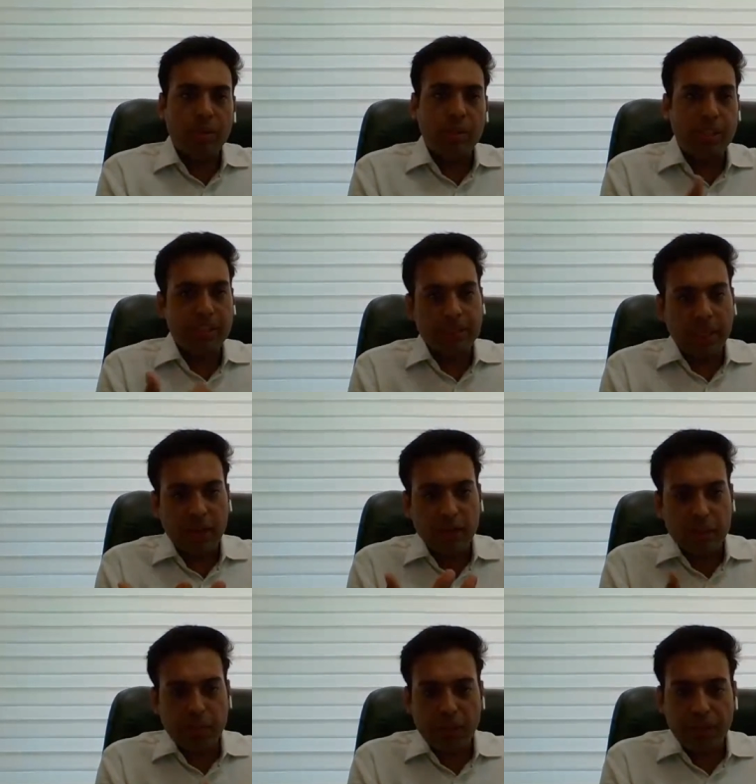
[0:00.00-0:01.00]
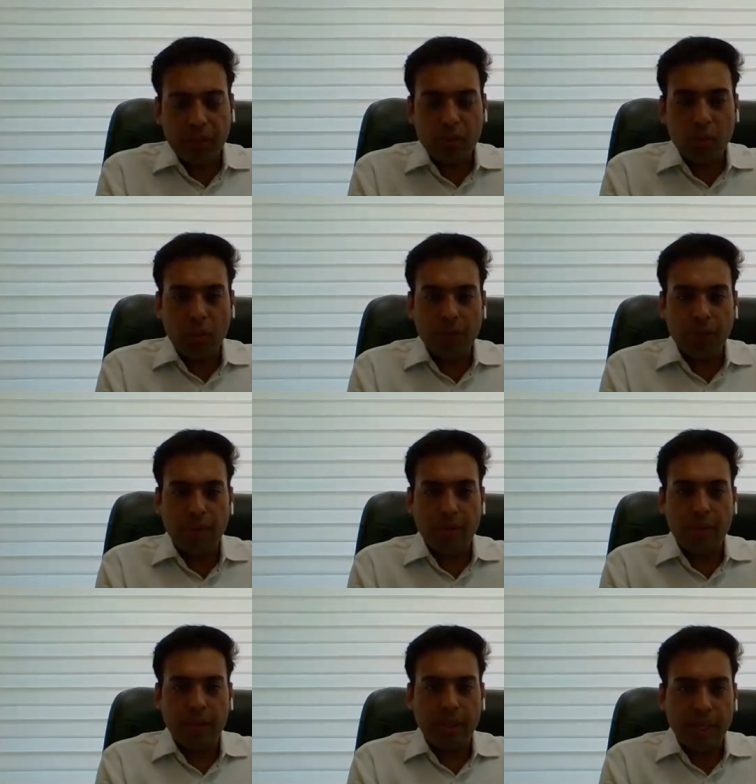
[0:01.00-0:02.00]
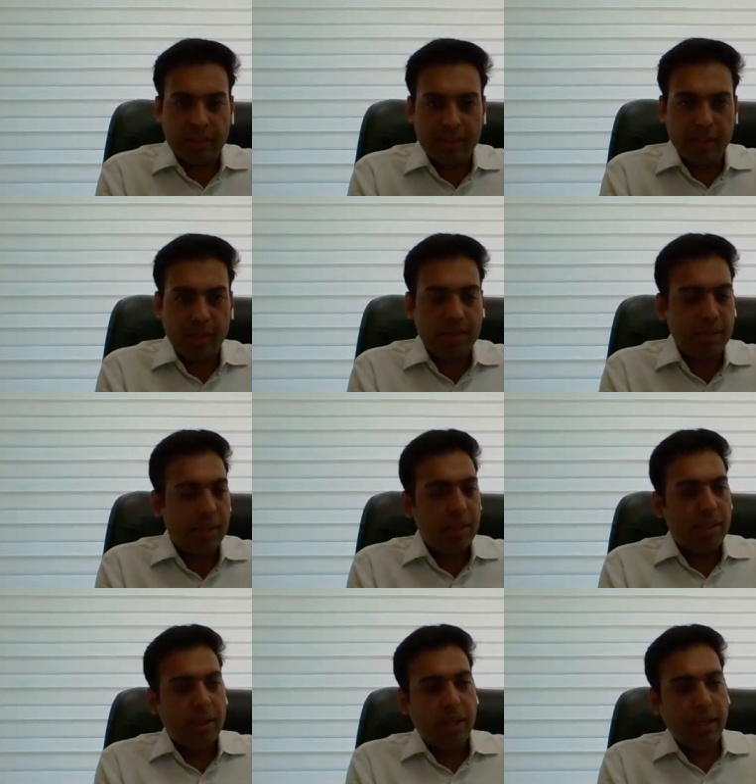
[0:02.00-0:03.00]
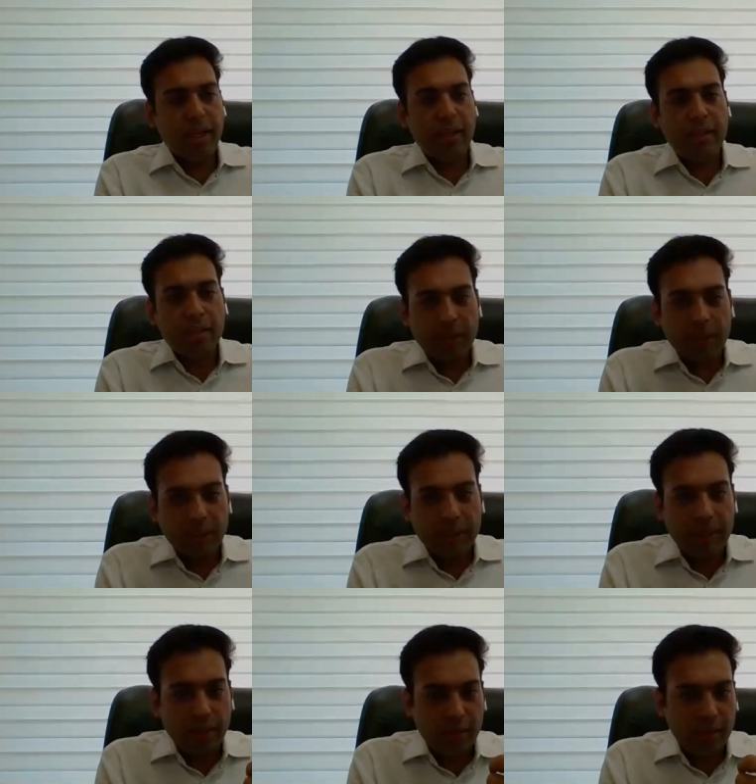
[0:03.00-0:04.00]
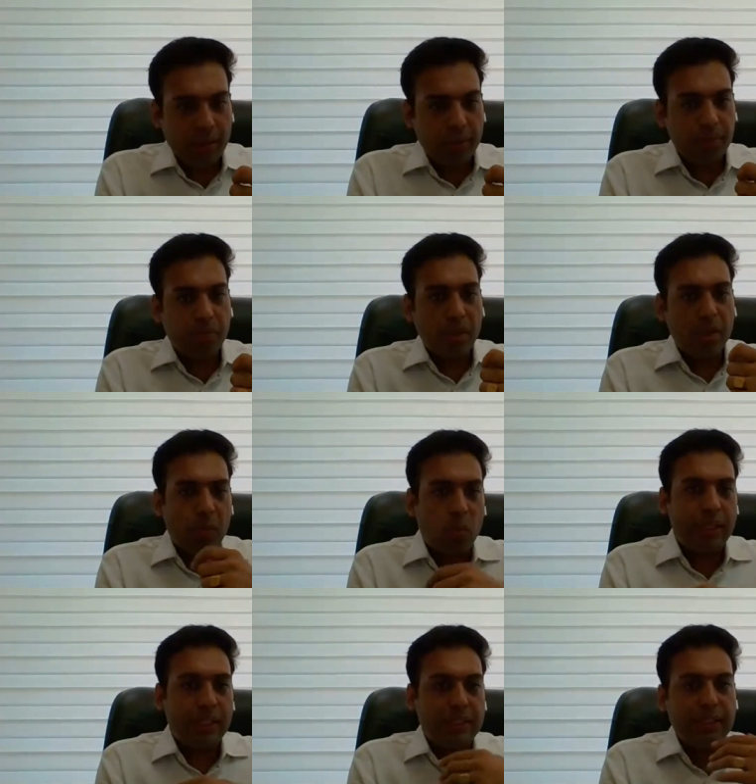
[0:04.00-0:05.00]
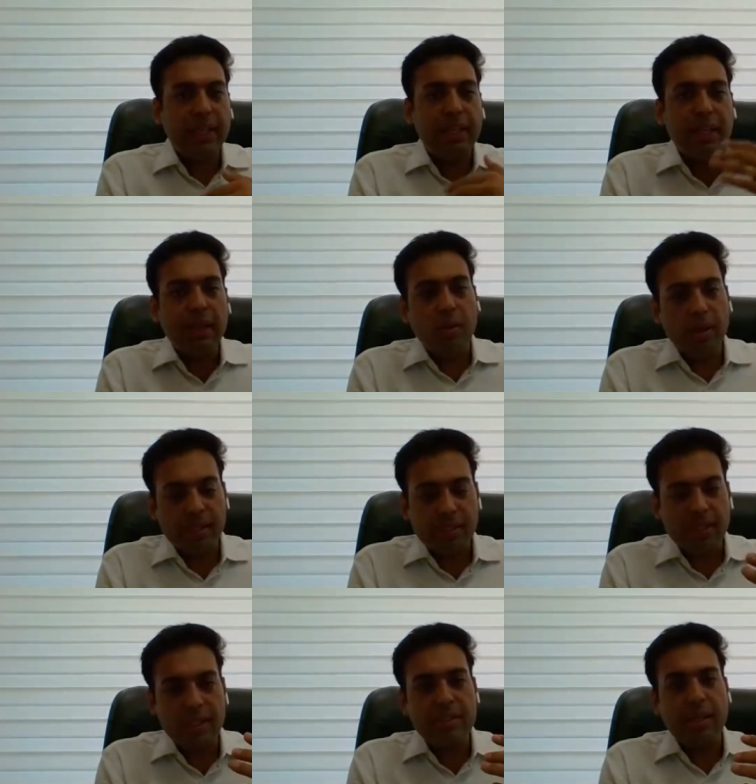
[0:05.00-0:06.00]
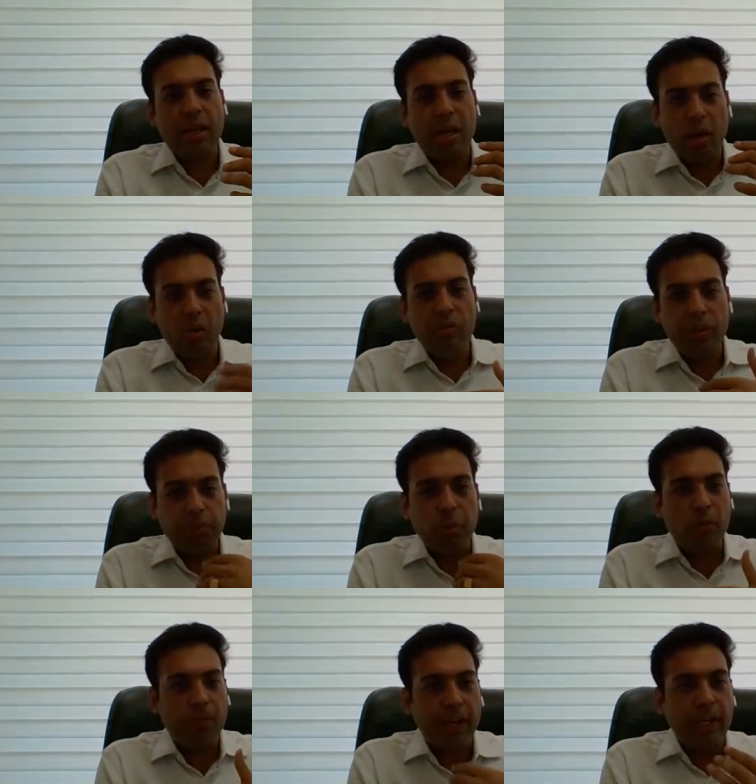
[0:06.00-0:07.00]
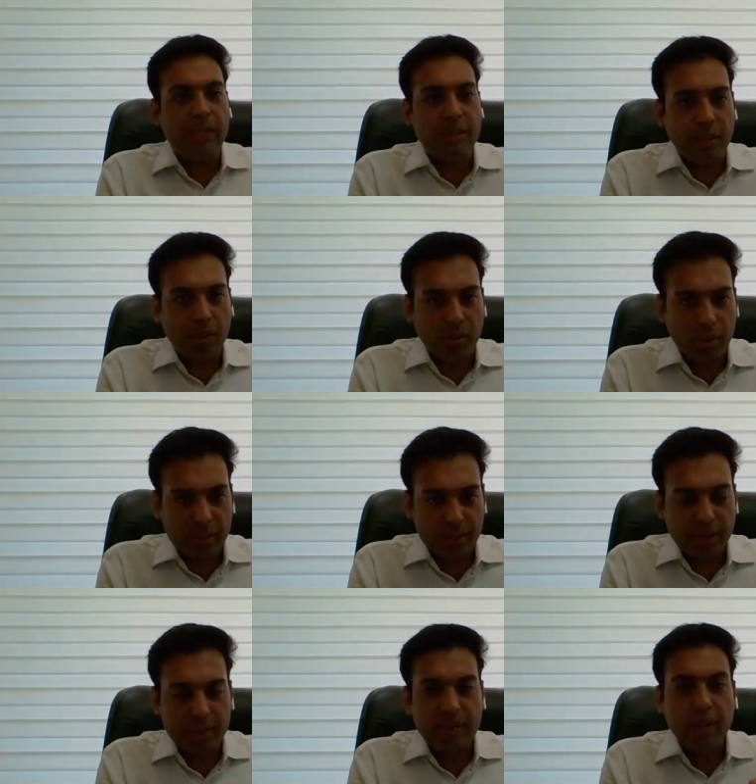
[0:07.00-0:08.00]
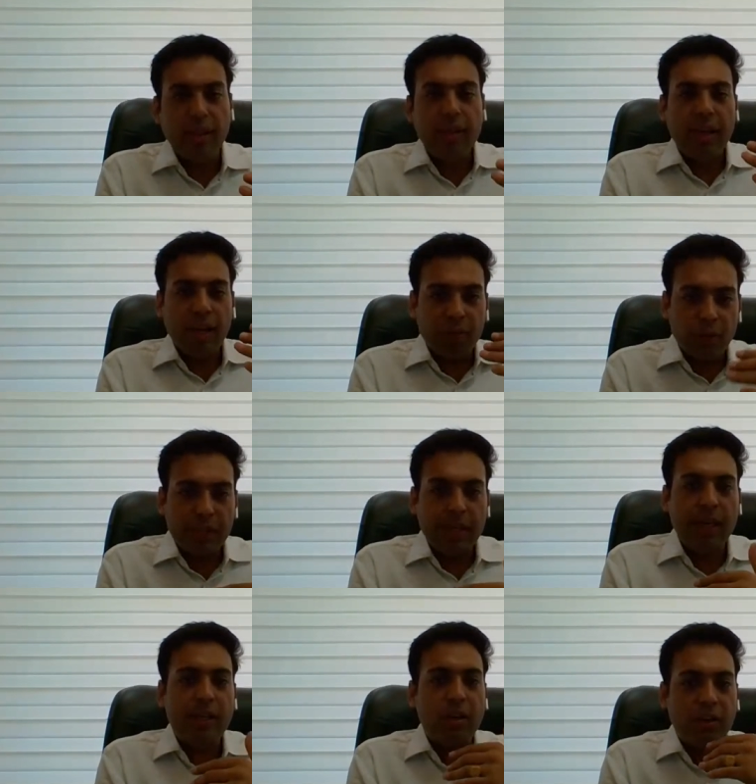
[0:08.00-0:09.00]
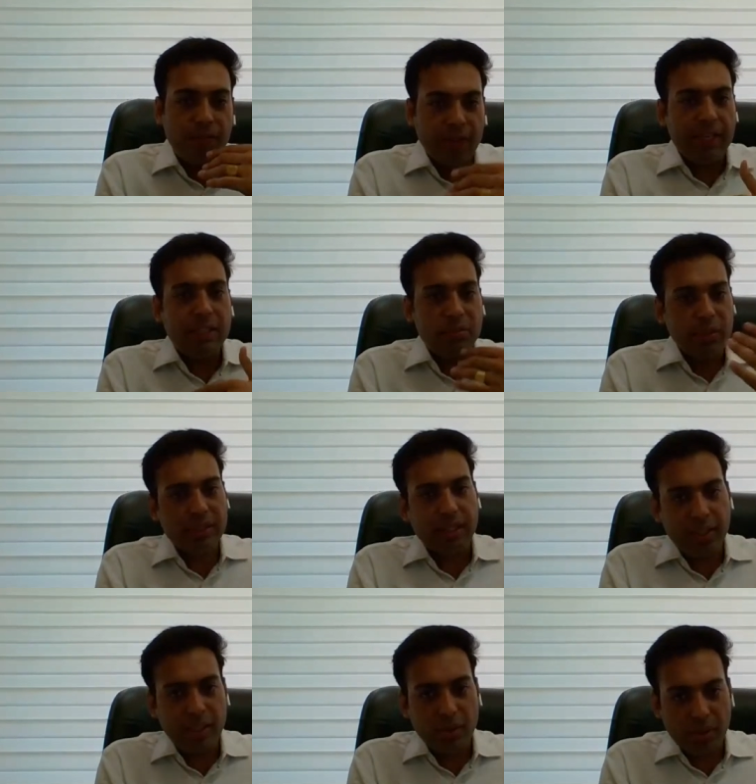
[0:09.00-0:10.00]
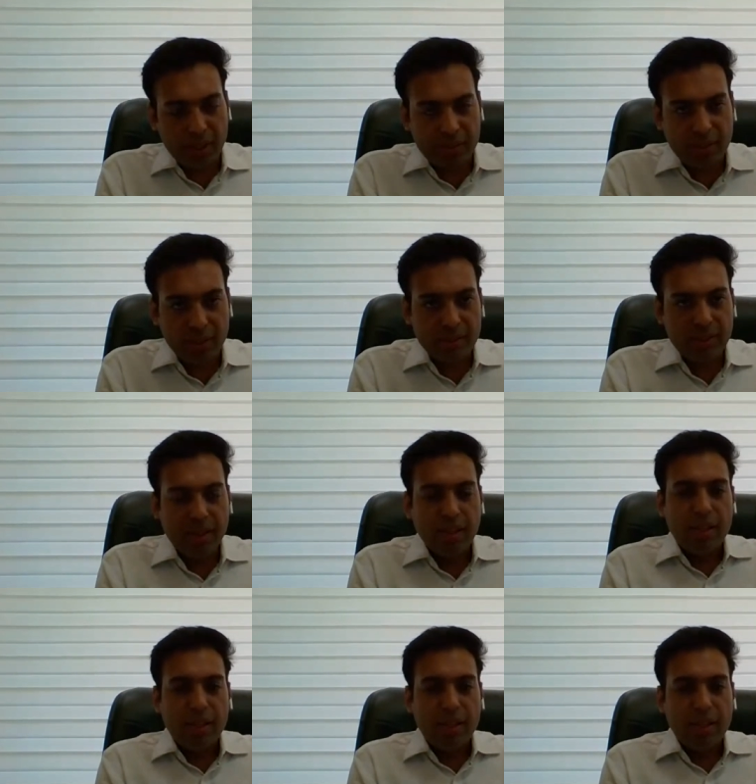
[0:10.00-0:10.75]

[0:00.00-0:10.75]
So it is always preferred to go for uh, S D S. And uh, what is there in non S D S and how we put files in non S D S and what kind of files we send in non S D S.